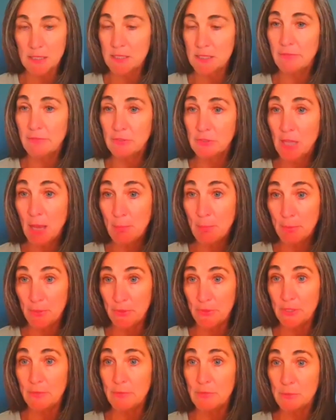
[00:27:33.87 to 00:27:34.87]

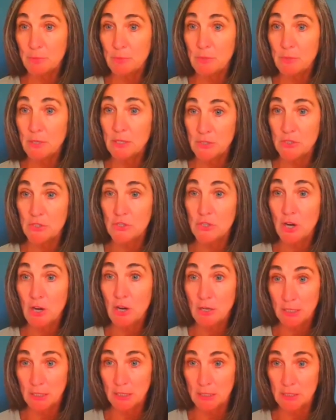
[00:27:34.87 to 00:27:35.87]
encephalopathy was where it
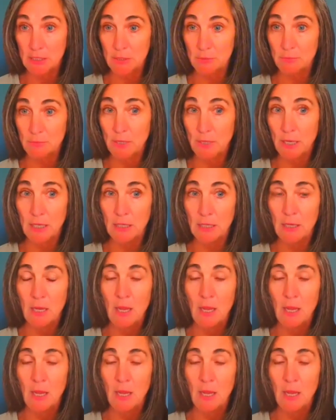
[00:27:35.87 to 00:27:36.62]
started, right?